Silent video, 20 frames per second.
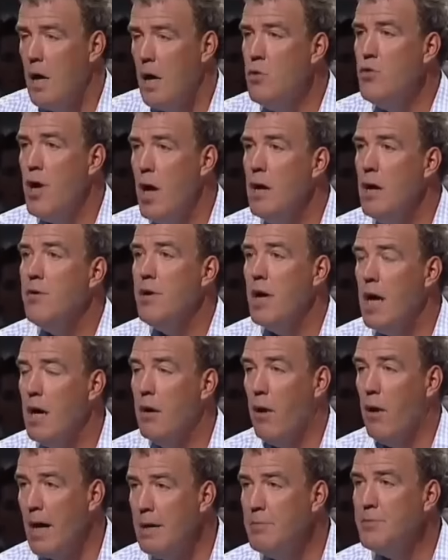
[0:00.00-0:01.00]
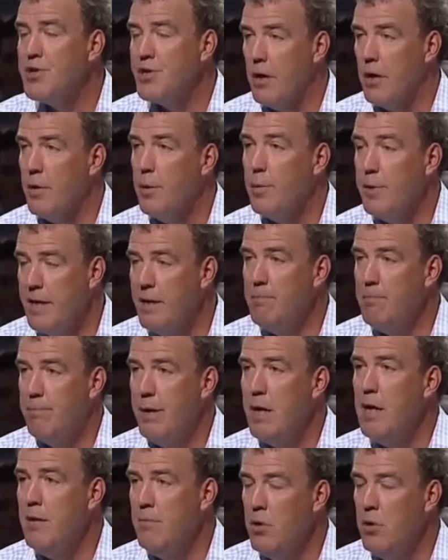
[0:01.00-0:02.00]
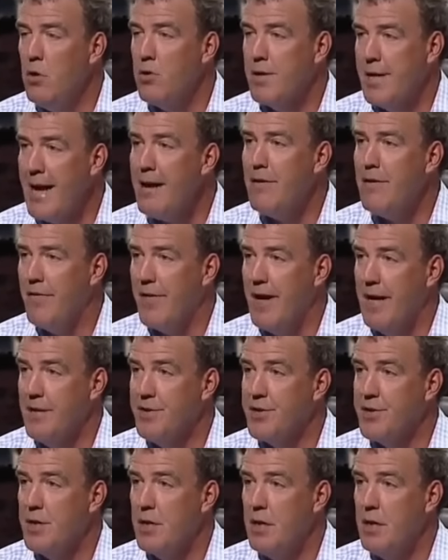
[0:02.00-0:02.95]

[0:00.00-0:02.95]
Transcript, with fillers: no, no, no. I'm sorry we didn't burn more caravans. You're